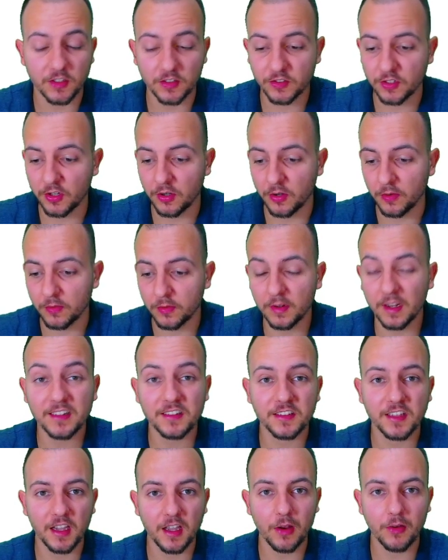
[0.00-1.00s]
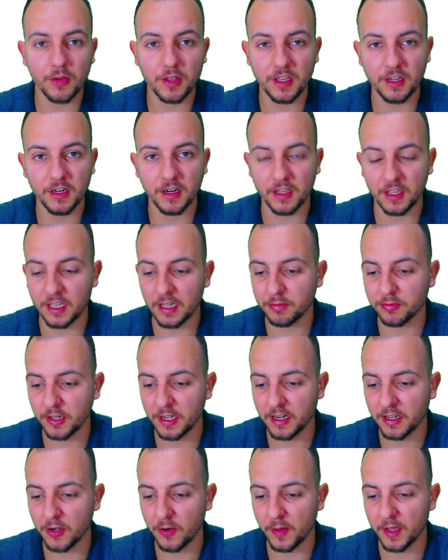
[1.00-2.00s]
So let's take a look here in a
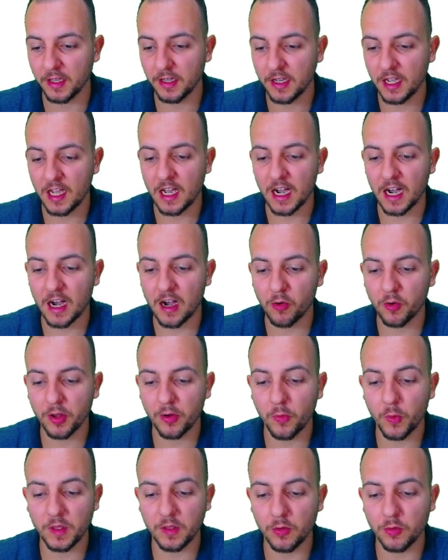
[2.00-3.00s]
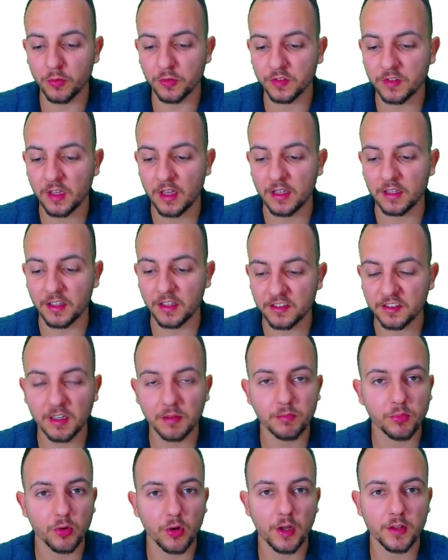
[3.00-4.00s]
practical way. How can we use the sum
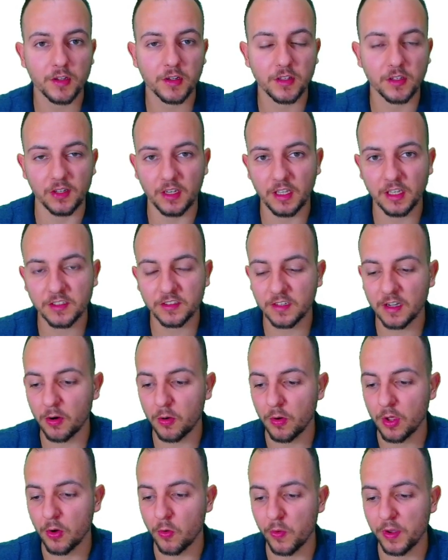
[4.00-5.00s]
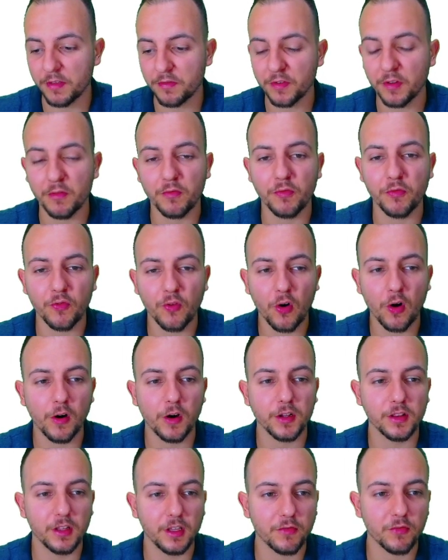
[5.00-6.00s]
product in Excel with 4
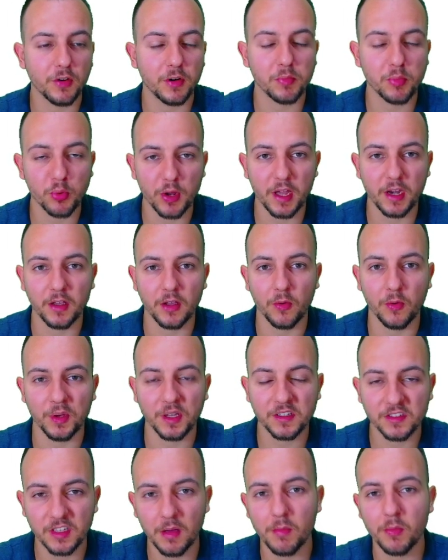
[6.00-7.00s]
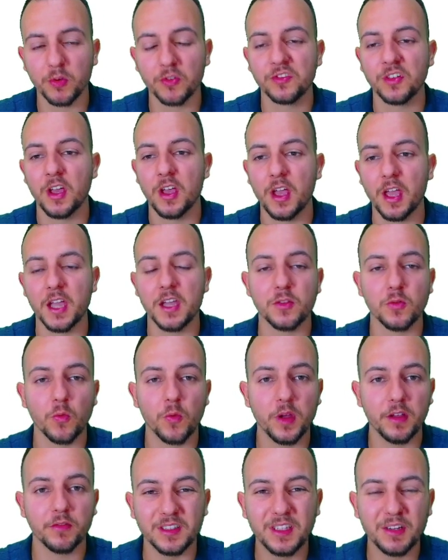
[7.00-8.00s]
different practical examples and
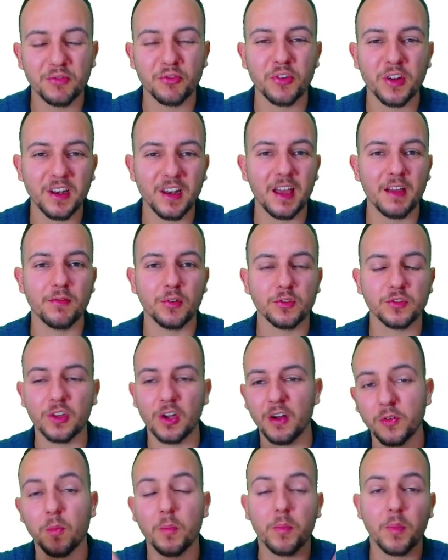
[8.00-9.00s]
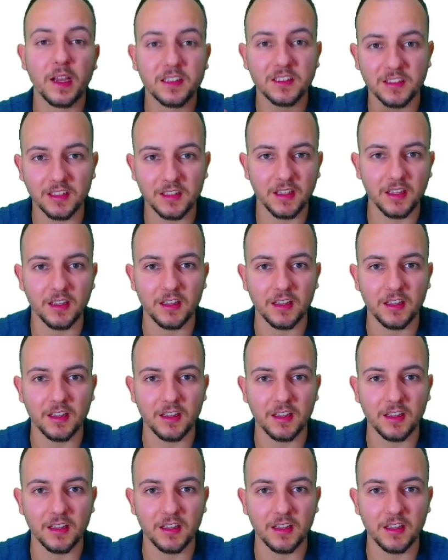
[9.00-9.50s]
with different levels of complexity?